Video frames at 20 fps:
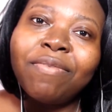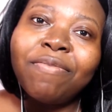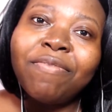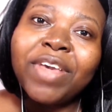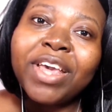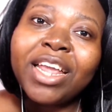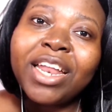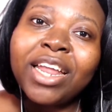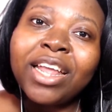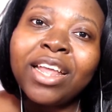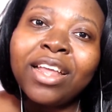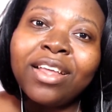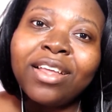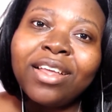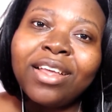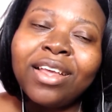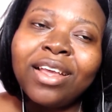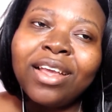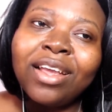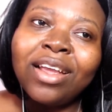faking it
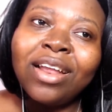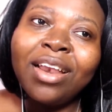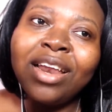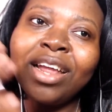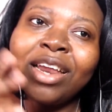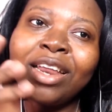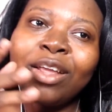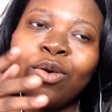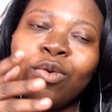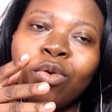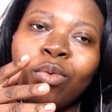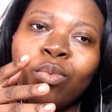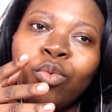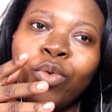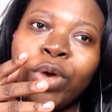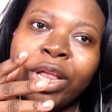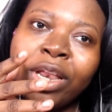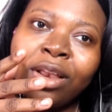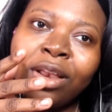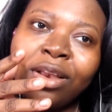and letting
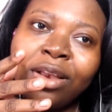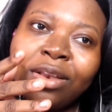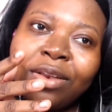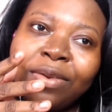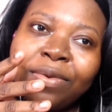Chrome win.